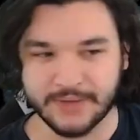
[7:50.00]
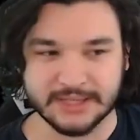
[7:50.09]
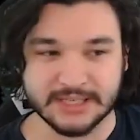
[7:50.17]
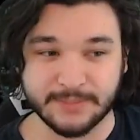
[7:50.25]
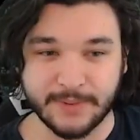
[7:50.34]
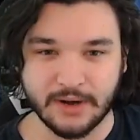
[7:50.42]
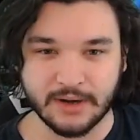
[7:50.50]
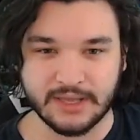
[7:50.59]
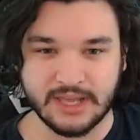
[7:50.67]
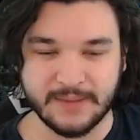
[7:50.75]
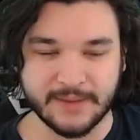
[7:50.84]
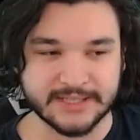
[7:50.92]
the spirit
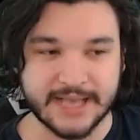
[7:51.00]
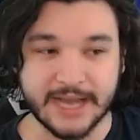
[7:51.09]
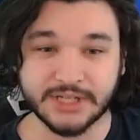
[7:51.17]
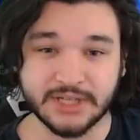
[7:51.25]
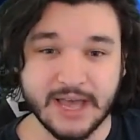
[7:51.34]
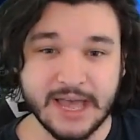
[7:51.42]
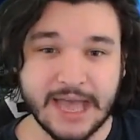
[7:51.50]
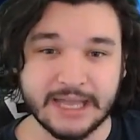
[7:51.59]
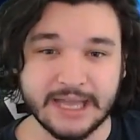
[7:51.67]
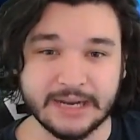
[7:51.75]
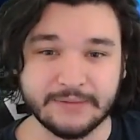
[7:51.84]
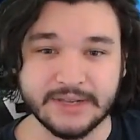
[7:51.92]
key, because actually I, I,
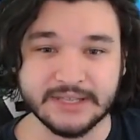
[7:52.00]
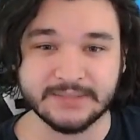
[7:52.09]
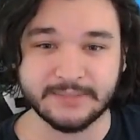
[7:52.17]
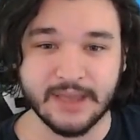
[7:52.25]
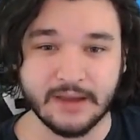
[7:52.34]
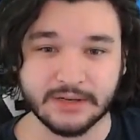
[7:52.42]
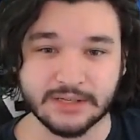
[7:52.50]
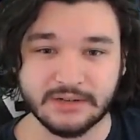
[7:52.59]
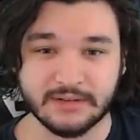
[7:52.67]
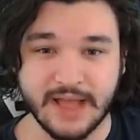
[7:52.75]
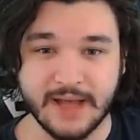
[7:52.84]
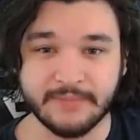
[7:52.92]
kind of need some characters
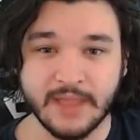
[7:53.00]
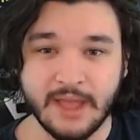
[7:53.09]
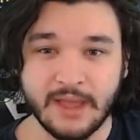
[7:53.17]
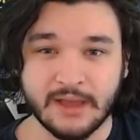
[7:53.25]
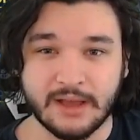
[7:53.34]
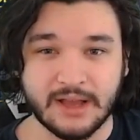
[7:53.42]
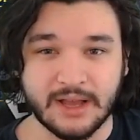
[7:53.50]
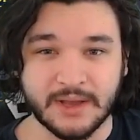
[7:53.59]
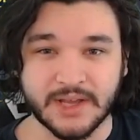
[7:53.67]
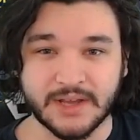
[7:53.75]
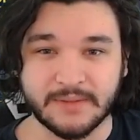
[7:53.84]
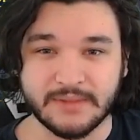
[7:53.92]
for that.
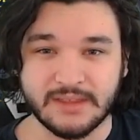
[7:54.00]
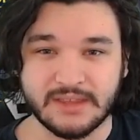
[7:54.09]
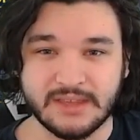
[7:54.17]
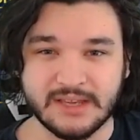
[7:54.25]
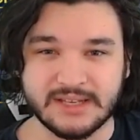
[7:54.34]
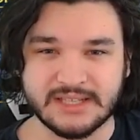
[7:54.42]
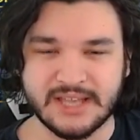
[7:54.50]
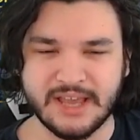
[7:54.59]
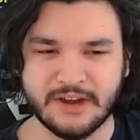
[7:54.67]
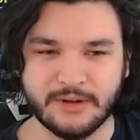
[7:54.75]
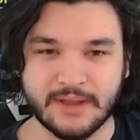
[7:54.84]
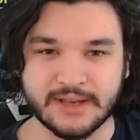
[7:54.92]
Um,
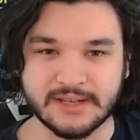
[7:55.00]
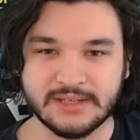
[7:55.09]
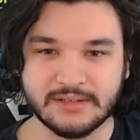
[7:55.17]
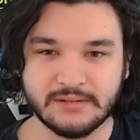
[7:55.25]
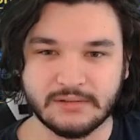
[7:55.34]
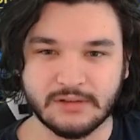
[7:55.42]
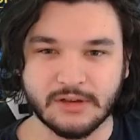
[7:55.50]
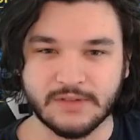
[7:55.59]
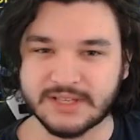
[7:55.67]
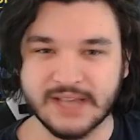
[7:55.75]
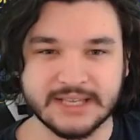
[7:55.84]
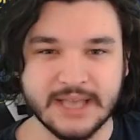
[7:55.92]
itinerant.
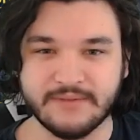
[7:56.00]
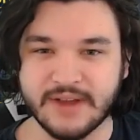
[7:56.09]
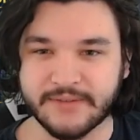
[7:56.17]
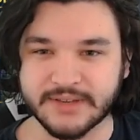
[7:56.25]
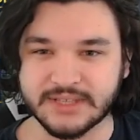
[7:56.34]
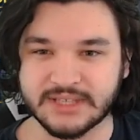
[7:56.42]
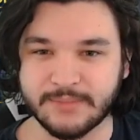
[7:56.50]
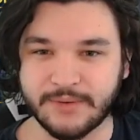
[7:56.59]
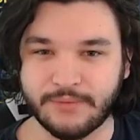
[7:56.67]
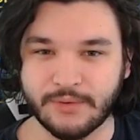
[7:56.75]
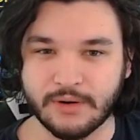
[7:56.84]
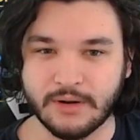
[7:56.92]
This guy's I've never seen
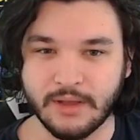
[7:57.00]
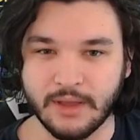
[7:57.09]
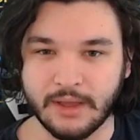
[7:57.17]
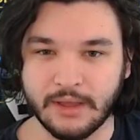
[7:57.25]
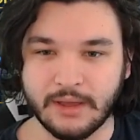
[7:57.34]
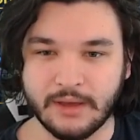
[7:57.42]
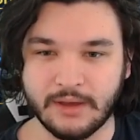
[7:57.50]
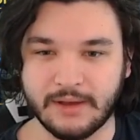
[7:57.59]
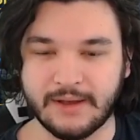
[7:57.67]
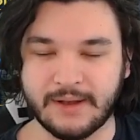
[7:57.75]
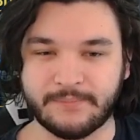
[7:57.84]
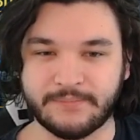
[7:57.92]
before.
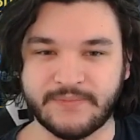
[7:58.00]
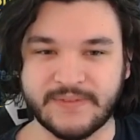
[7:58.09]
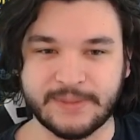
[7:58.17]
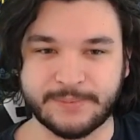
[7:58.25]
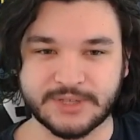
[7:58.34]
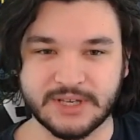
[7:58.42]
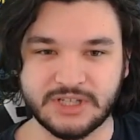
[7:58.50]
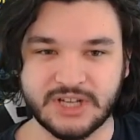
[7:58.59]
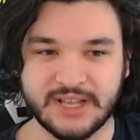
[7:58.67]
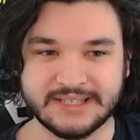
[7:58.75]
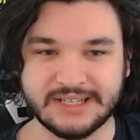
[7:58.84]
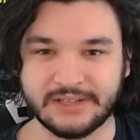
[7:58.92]
50% um,
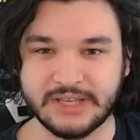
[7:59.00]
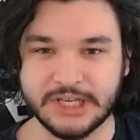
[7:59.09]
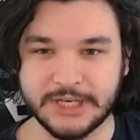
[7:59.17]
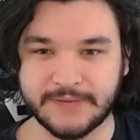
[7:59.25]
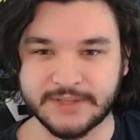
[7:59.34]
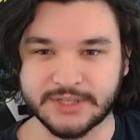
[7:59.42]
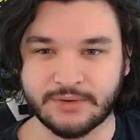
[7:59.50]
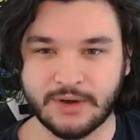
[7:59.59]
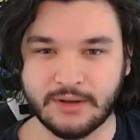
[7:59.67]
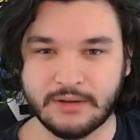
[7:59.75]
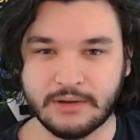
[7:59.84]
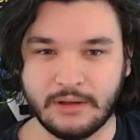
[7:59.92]
chance to leech if it's
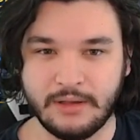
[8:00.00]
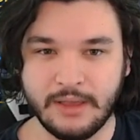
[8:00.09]
critical.